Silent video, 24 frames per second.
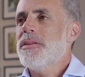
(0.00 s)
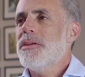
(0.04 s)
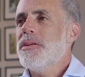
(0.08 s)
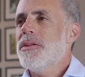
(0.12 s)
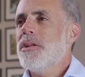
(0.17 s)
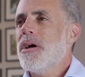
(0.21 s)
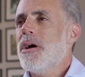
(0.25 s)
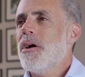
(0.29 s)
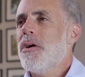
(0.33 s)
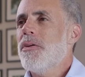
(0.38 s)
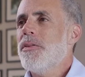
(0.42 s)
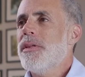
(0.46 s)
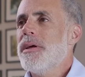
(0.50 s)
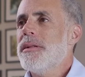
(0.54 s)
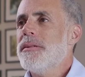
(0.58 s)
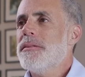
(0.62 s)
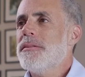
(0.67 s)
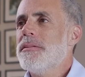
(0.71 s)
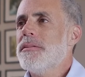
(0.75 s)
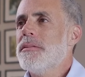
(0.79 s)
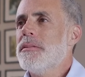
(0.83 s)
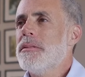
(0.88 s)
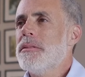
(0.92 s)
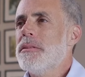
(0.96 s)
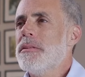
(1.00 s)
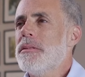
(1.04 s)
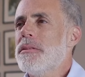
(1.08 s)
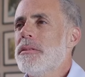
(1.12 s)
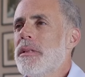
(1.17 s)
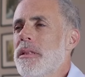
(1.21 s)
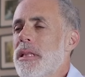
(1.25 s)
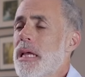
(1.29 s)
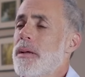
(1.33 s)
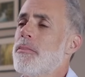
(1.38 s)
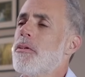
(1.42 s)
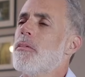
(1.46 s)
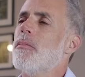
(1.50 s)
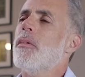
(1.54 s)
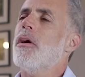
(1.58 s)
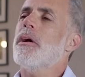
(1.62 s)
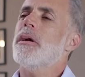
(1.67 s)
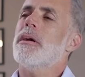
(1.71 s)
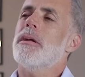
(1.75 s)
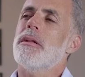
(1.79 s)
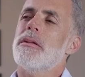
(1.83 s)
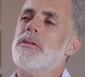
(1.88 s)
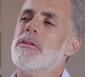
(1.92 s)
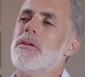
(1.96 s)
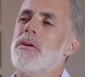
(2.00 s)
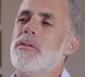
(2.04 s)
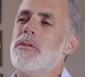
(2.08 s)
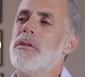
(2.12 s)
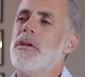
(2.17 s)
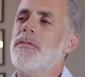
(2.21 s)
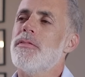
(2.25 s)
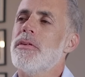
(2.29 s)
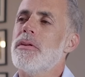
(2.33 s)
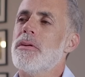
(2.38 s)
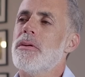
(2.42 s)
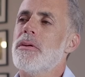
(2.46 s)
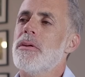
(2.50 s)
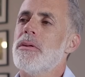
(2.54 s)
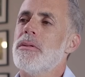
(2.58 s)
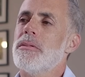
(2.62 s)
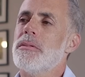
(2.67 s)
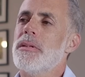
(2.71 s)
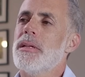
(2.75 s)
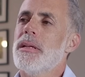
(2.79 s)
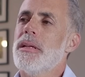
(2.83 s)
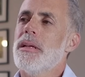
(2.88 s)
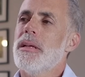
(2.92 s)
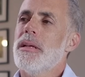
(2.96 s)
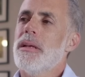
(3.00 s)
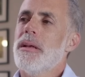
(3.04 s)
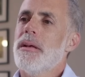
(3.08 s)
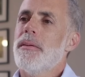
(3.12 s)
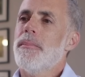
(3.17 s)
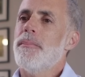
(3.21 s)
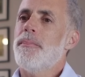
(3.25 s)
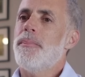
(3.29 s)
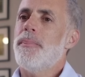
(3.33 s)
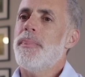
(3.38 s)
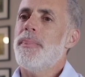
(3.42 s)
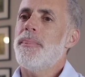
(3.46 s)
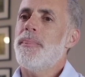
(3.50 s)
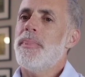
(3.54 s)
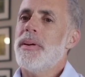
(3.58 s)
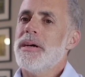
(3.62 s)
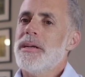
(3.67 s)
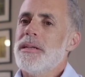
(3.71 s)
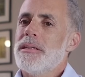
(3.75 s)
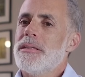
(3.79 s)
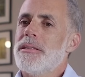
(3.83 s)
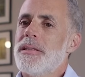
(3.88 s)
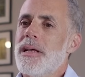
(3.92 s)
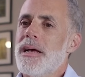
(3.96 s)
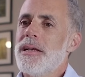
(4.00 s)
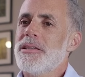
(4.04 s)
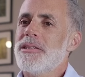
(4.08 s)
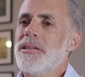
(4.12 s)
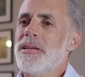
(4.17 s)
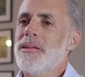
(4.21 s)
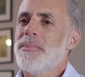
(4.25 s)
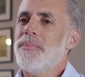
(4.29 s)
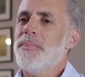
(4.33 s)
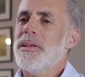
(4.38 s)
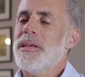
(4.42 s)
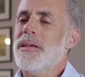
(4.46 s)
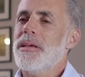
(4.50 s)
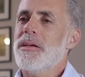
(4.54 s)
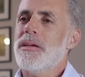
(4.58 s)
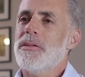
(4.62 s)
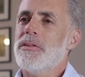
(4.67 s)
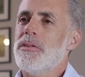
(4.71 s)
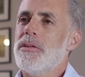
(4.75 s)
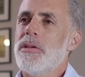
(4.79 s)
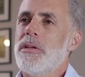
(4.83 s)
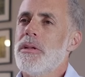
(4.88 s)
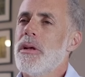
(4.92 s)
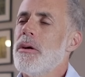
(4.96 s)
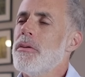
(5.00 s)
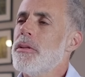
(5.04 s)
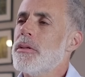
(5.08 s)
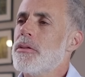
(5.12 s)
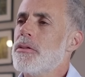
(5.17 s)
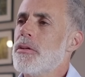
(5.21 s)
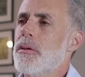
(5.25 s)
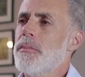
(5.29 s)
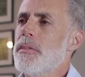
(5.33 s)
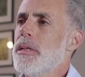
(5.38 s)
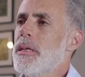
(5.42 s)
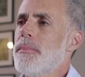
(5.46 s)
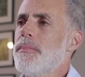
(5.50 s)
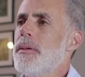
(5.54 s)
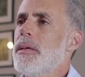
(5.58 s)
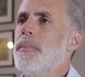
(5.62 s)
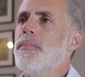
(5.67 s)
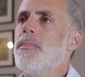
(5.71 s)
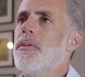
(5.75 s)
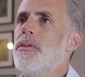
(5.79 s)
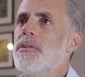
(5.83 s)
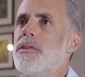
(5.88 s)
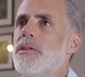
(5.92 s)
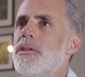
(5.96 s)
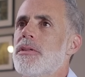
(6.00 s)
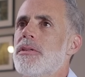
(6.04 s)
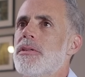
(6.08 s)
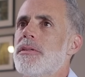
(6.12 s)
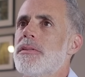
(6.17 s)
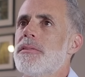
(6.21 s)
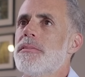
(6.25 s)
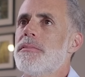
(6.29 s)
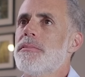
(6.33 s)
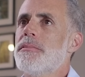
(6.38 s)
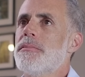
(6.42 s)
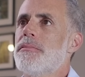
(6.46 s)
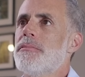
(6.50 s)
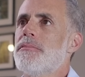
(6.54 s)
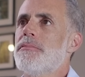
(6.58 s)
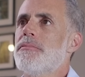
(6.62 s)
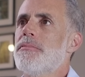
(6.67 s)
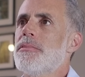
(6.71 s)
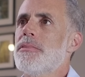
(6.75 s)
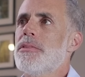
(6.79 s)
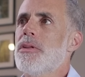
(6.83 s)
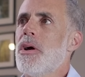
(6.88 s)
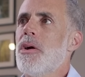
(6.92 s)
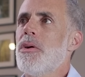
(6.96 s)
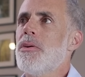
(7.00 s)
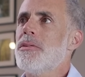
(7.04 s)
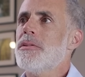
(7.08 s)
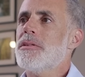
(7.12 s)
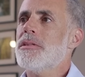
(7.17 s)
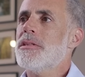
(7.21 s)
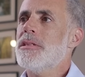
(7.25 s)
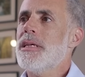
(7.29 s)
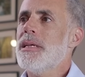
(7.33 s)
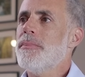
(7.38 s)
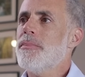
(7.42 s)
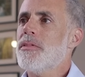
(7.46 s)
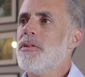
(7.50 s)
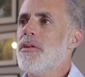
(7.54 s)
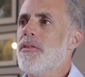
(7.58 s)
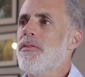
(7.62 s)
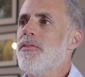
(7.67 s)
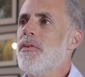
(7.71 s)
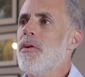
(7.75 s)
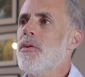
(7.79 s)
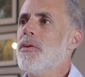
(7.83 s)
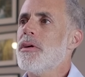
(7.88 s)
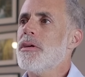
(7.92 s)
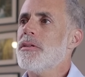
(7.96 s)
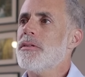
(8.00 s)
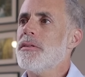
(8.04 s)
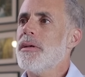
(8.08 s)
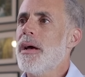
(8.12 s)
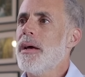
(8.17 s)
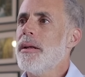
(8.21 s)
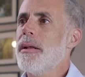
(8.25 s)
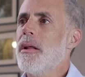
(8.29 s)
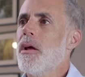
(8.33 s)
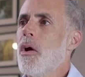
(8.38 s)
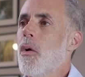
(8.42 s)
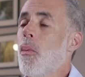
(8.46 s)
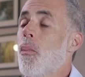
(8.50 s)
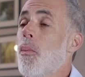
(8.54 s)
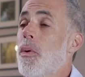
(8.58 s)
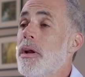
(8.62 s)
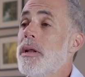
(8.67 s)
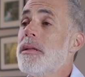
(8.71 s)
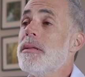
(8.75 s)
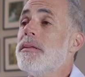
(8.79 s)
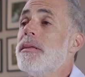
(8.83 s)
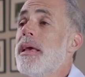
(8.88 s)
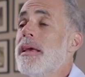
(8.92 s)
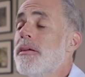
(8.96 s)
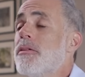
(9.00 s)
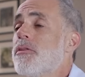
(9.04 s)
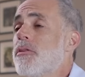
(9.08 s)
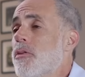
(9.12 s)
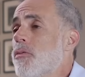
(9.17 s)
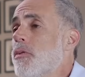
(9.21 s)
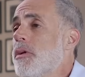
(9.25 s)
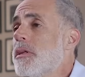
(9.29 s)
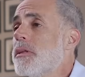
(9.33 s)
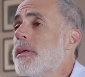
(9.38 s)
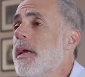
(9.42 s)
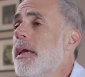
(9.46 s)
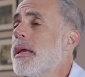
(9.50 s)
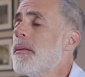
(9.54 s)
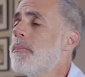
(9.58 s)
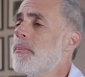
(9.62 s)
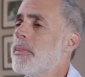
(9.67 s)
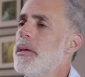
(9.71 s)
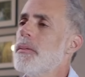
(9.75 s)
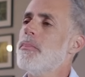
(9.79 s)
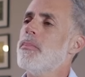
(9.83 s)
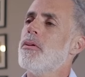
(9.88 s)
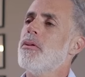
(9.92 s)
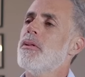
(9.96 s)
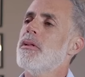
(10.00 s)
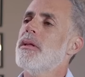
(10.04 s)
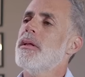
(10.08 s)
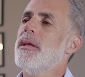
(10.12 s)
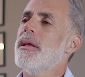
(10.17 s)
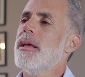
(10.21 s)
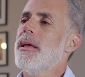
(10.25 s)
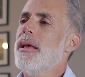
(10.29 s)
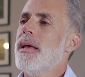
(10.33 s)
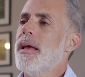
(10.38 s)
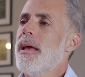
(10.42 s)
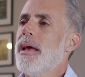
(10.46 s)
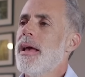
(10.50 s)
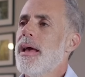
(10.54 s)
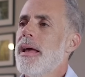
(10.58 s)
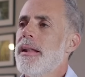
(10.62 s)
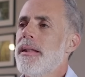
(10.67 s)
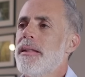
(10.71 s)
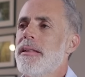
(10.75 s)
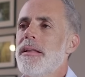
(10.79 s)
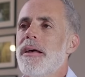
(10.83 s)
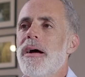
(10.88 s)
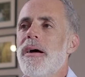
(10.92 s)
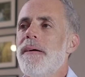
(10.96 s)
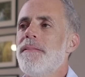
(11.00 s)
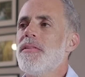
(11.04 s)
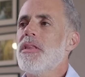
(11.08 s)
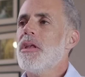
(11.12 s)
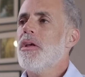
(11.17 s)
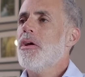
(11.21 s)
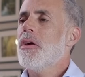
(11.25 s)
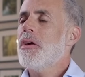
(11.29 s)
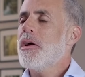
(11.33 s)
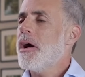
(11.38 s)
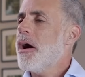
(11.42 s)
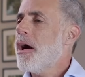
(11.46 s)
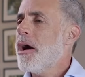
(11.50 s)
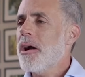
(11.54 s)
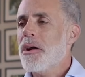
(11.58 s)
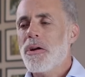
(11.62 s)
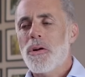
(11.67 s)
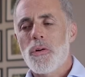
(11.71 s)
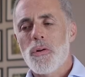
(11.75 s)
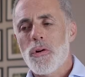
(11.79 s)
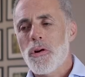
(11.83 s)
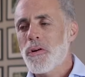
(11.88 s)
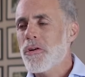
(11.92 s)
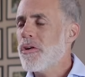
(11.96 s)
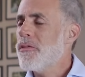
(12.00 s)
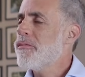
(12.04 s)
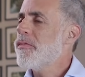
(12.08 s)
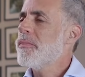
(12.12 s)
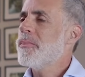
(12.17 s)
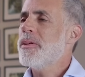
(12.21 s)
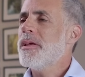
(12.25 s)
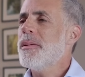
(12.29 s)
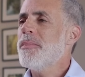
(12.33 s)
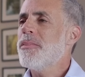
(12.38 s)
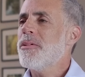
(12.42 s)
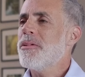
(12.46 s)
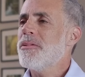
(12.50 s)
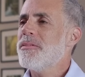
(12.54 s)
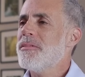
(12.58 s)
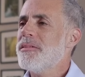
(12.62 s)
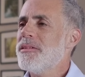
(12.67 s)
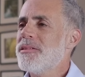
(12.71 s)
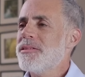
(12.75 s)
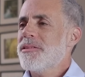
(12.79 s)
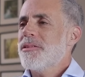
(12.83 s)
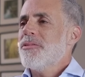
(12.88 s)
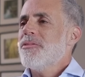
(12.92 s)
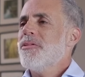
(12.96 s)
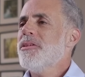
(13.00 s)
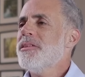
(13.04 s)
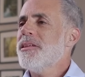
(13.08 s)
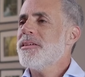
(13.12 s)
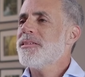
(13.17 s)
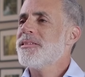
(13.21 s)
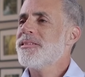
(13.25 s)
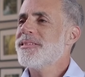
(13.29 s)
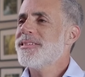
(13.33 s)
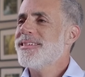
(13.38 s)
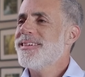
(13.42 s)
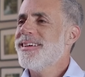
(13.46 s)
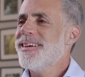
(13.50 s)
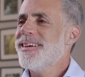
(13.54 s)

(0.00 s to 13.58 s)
you know that the labor market is so difficult, but it doesn't because you know that so many people just don't seem to focus on what it takes to retain people, and our core group of people is still with us.